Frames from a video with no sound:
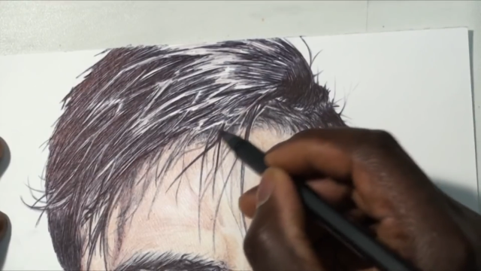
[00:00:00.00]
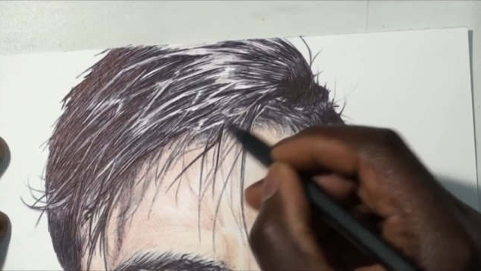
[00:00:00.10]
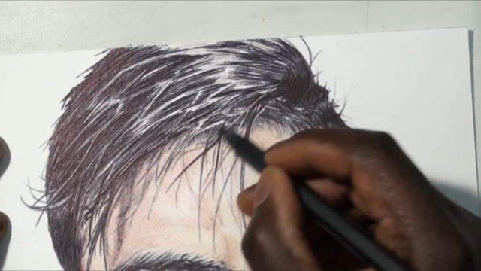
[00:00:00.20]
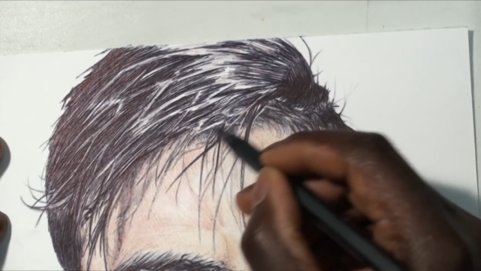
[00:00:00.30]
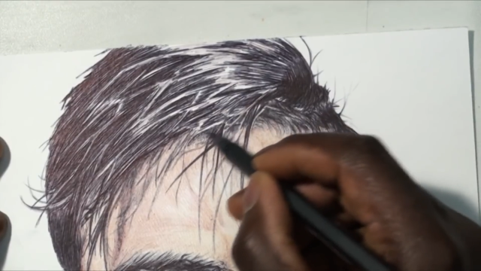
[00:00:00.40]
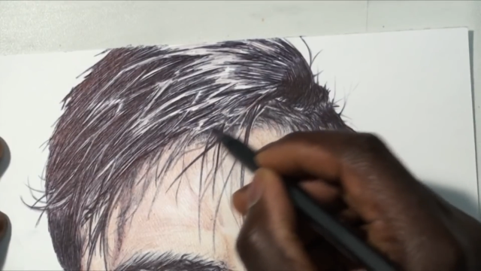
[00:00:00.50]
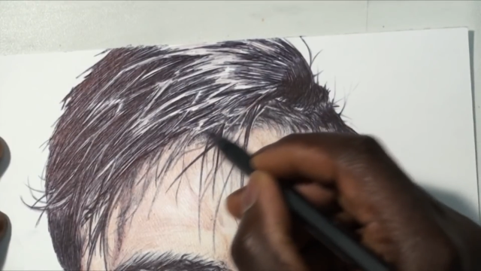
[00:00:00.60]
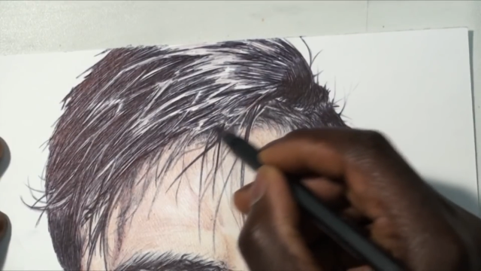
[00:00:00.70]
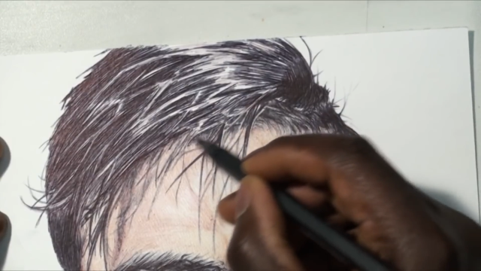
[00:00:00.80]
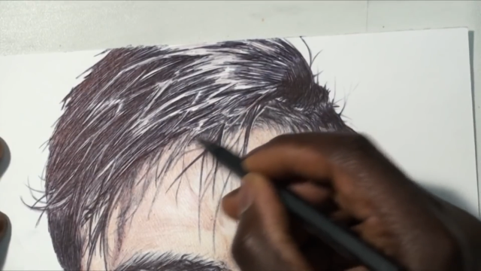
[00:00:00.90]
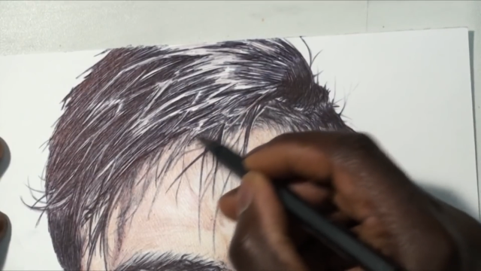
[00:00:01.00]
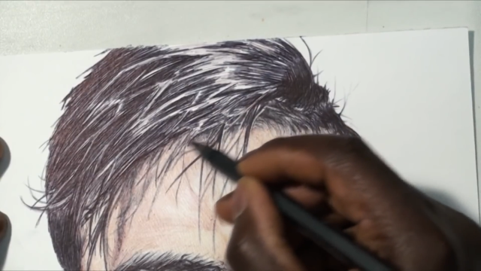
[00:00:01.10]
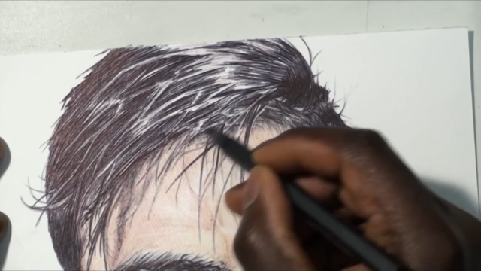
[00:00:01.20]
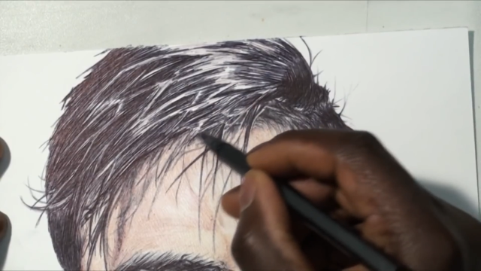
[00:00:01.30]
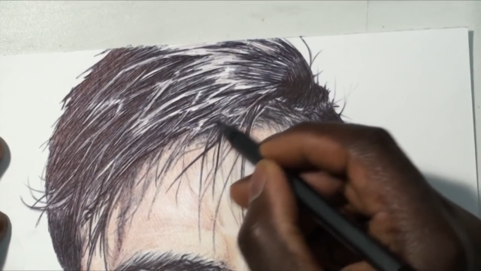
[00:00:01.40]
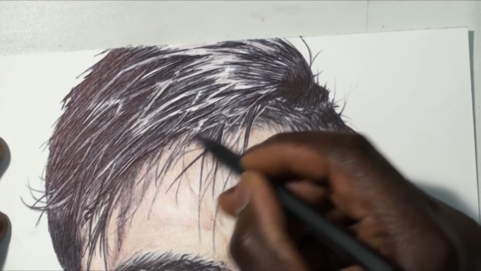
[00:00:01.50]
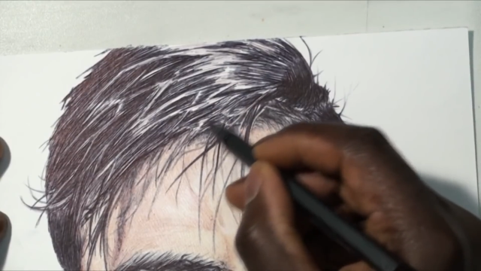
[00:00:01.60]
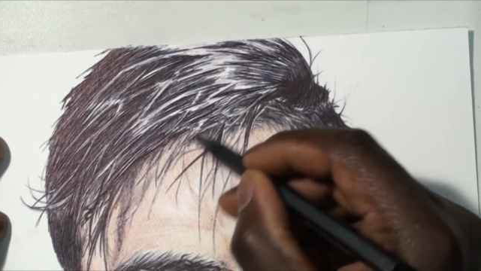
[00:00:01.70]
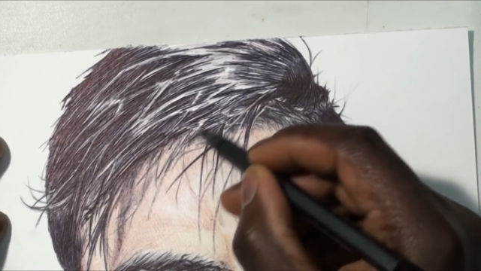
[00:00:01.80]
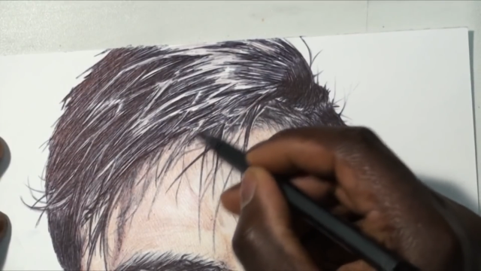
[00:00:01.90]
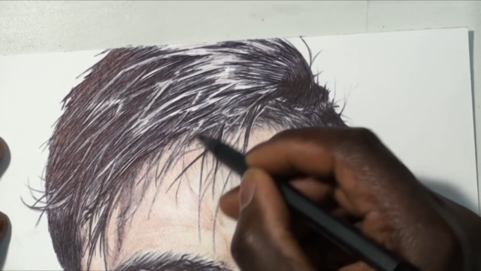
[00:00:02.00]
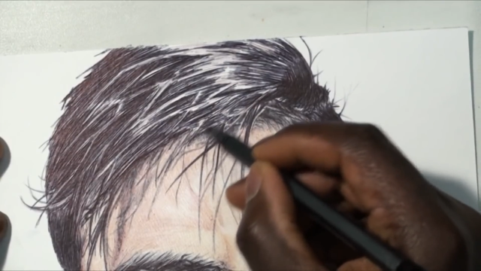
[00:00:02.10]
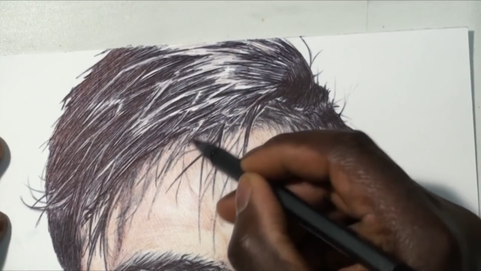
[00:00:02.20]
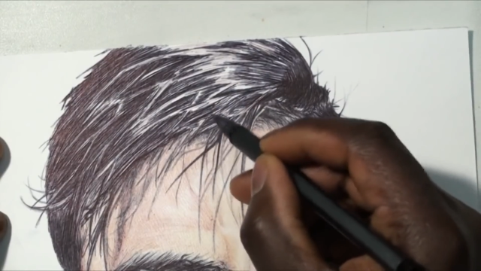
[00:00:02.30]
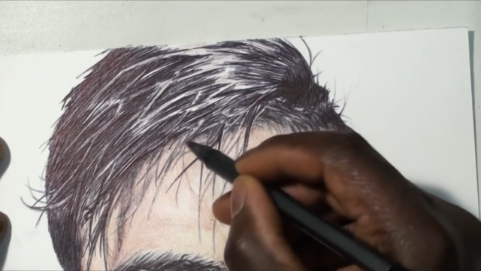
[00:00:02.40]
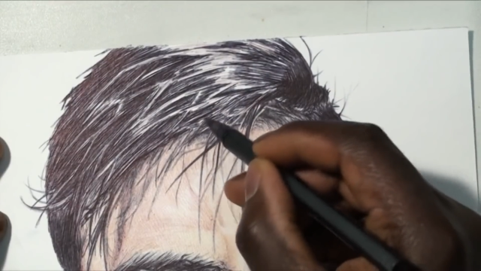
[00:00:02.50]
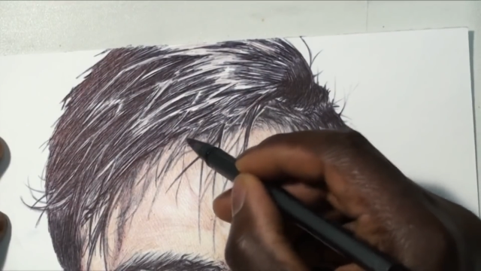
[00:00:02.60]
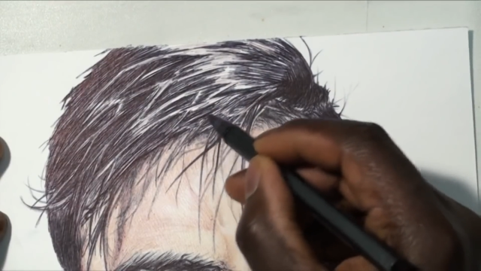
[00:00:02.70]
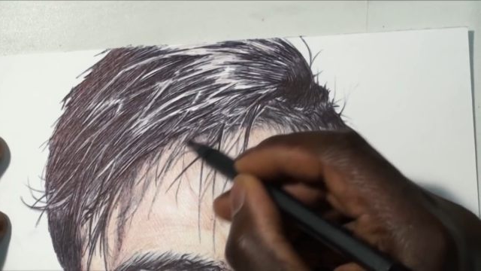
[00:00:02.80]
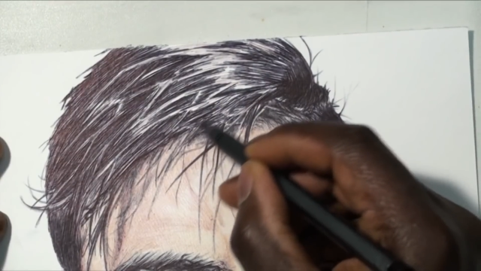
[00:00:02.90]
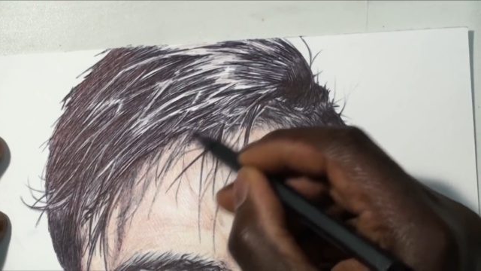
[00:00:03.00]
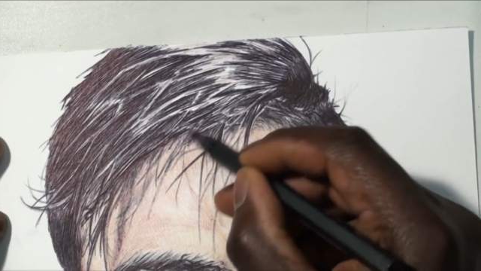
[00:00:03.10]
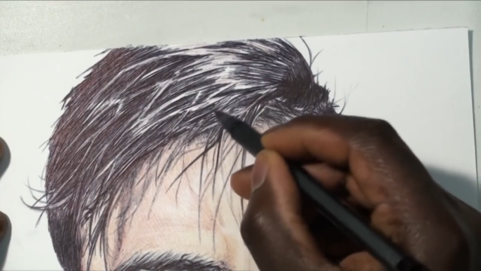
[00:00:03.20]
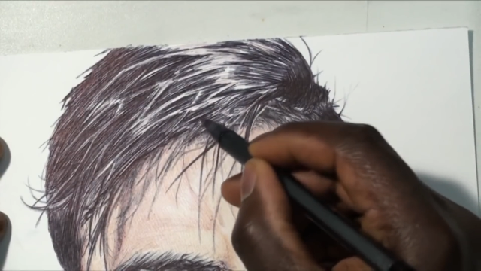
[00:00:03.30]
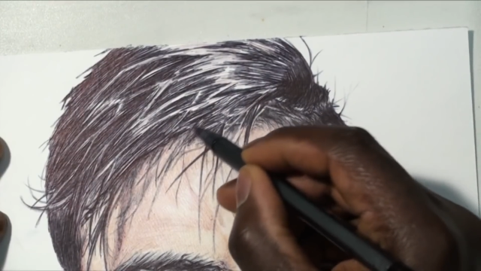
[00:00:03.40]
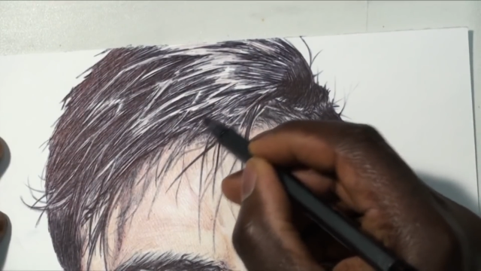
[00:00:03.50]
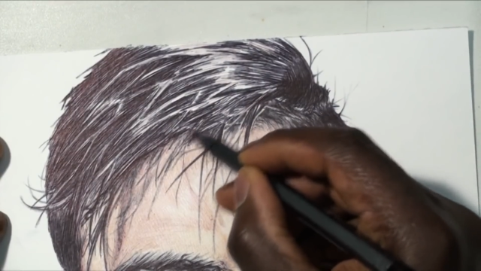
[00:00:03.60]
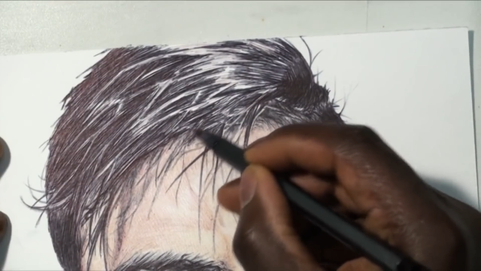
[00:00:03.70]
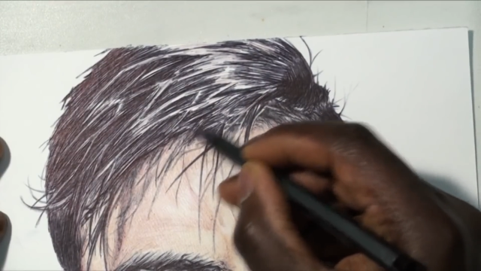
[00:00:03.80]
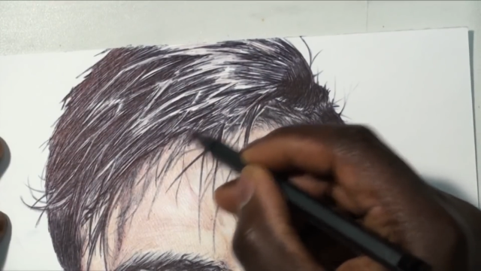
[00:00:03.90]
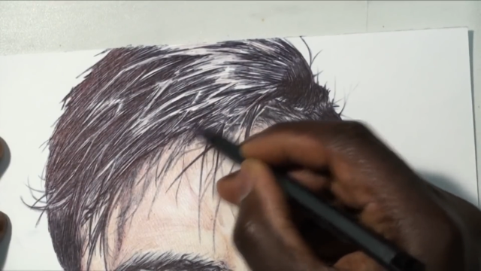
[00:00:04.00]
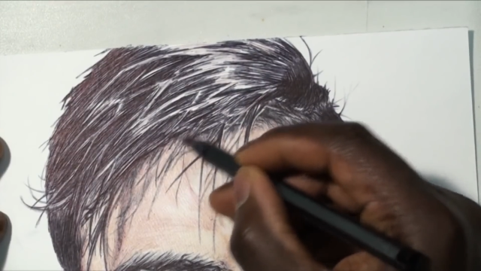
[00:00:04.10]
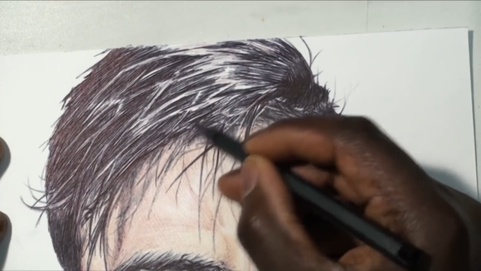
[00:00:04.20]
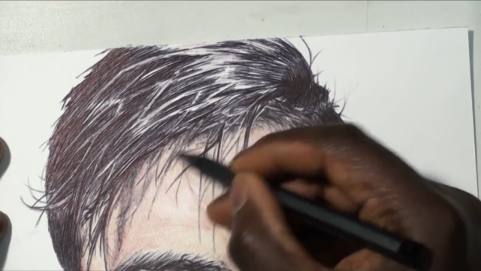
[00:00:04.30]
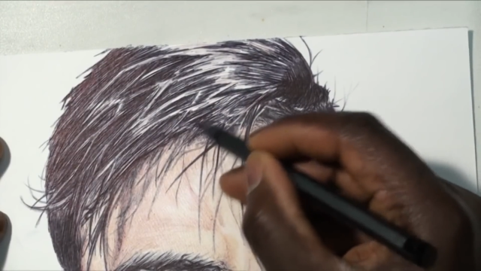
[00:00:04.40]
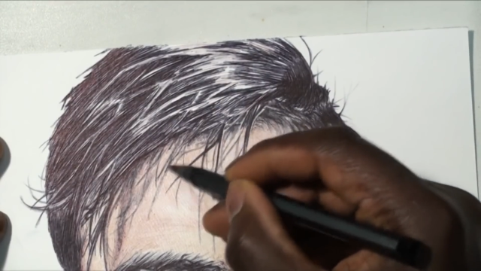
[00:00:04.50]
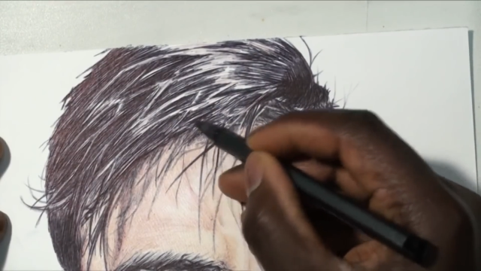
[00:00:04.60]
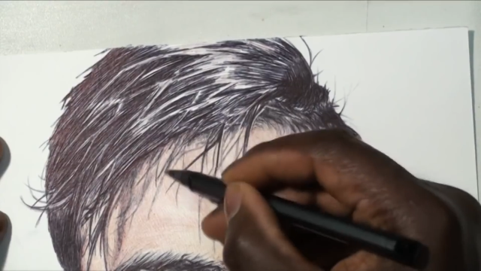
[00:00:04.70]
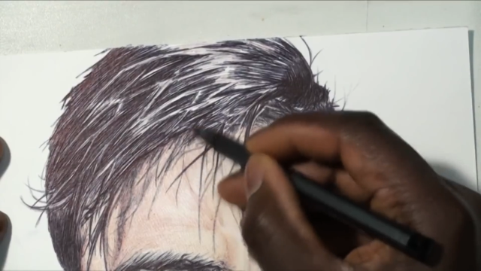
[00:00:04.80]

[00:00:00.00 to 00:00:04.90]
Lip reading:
No face is visible, so there are no lips to read.